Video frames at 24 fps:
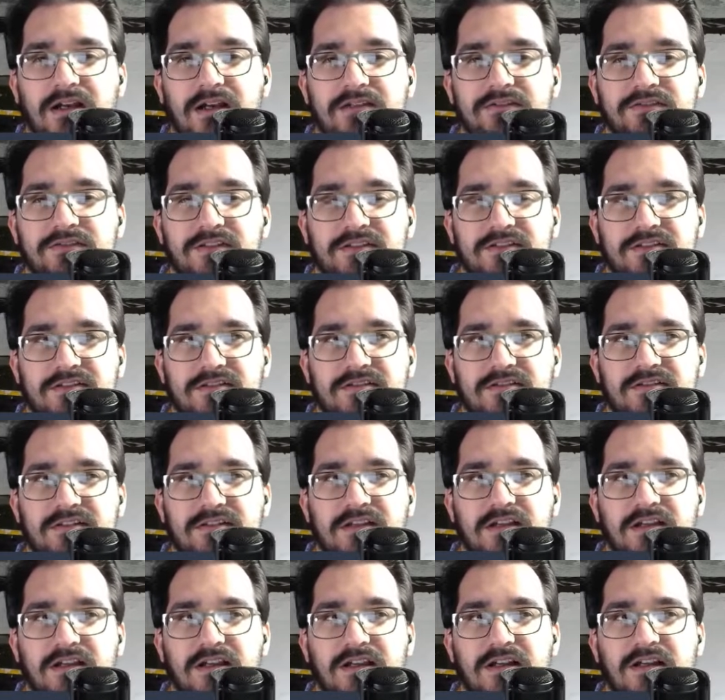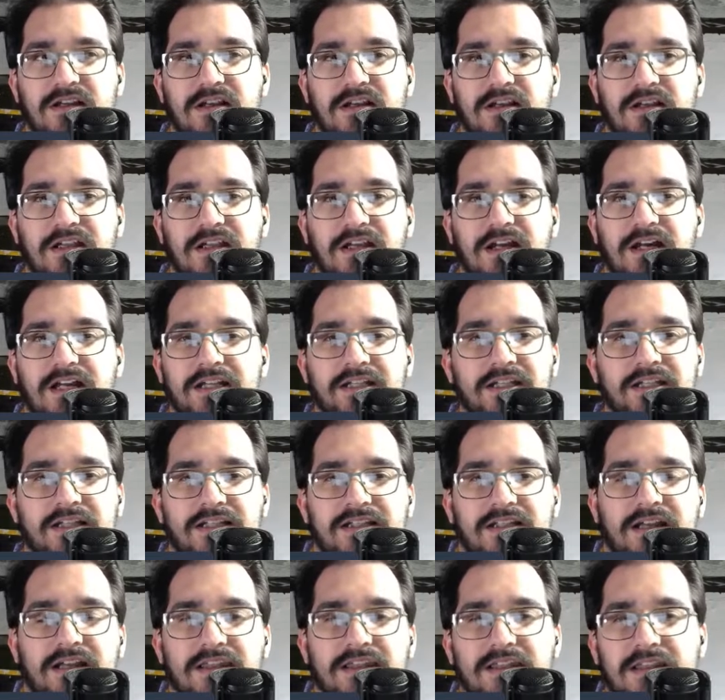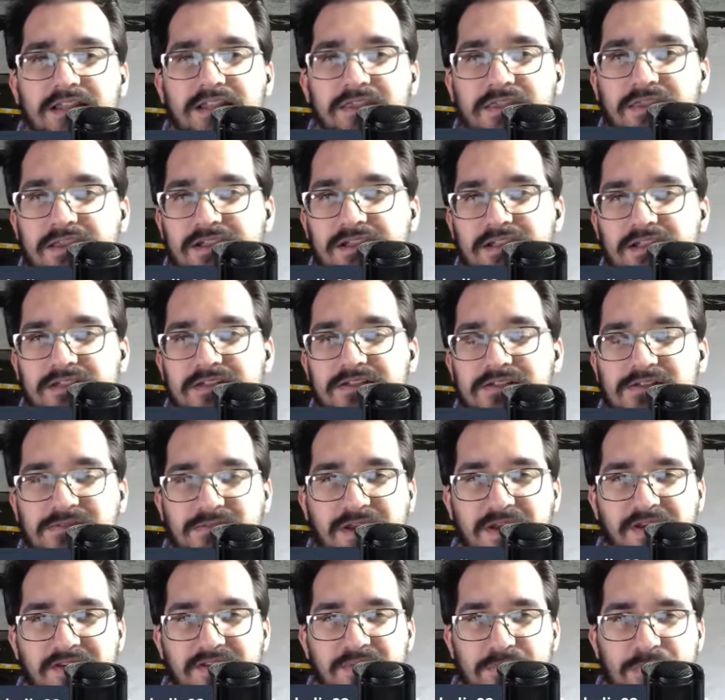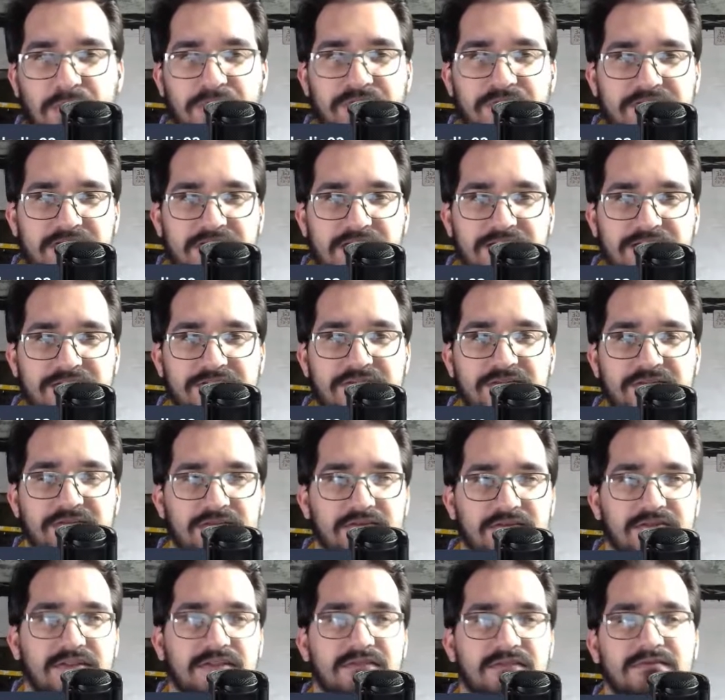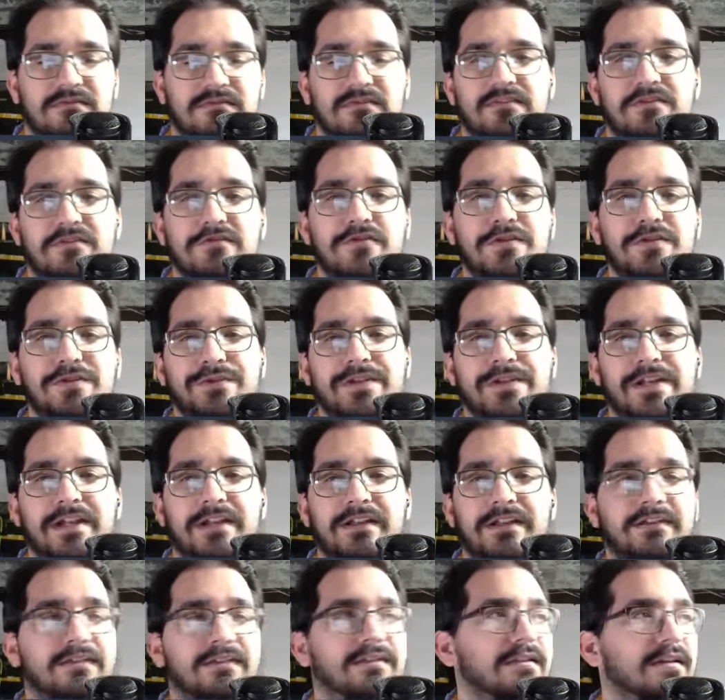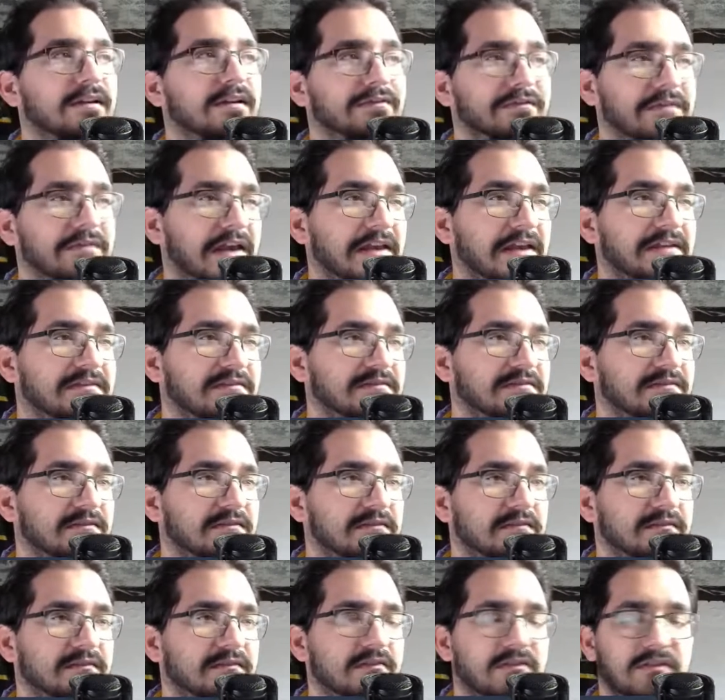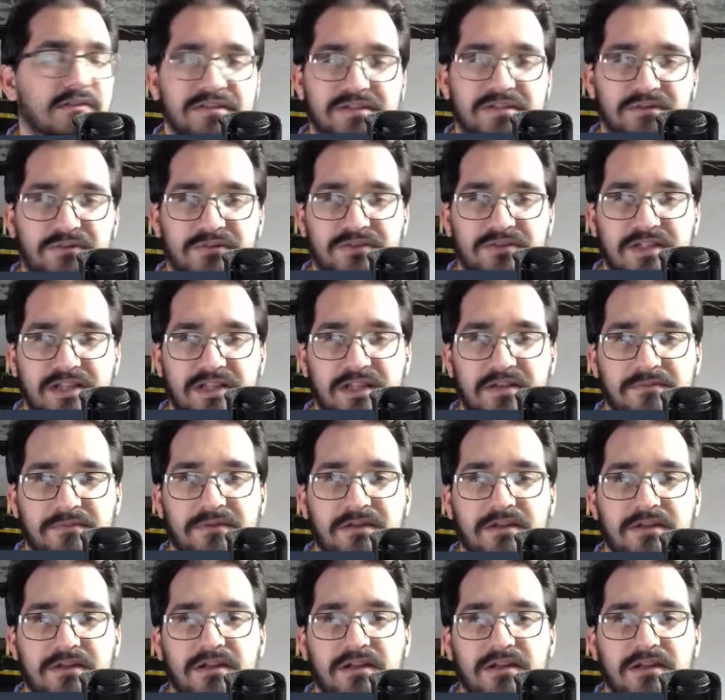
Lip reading: Just I think it just makes the most sense that you need a face to the heel team.